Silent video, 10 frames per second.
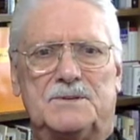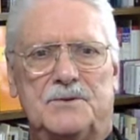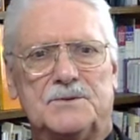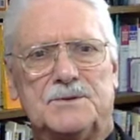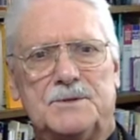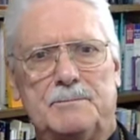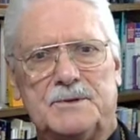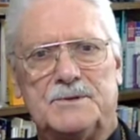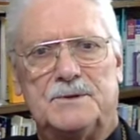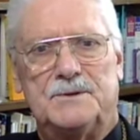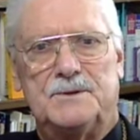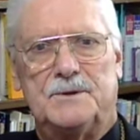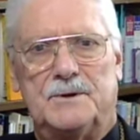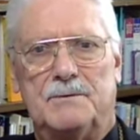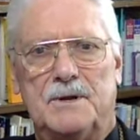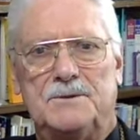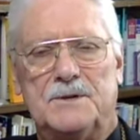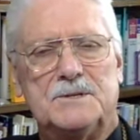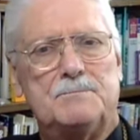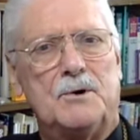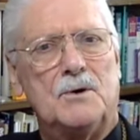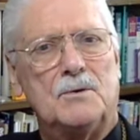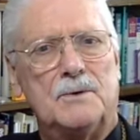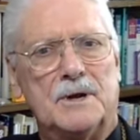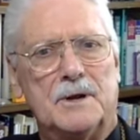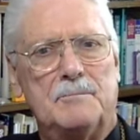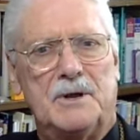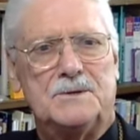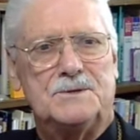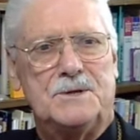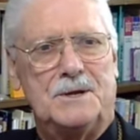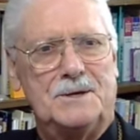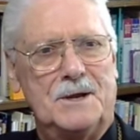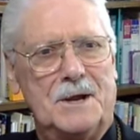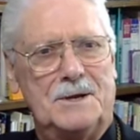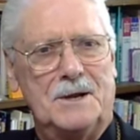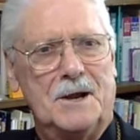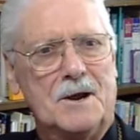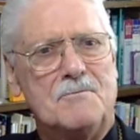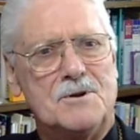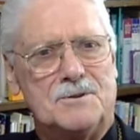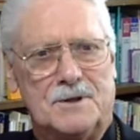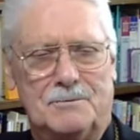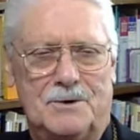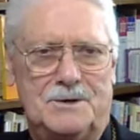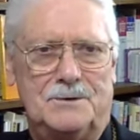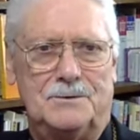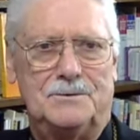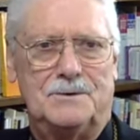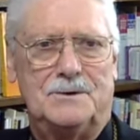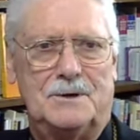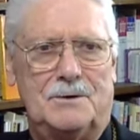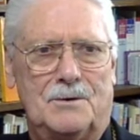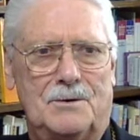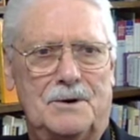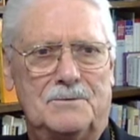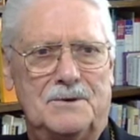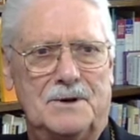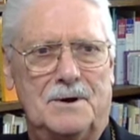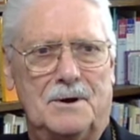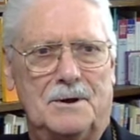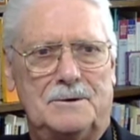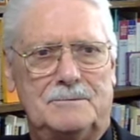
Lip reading: first epistle to the Corinthians, Paul recommends dedicating everything we do to the glory of God.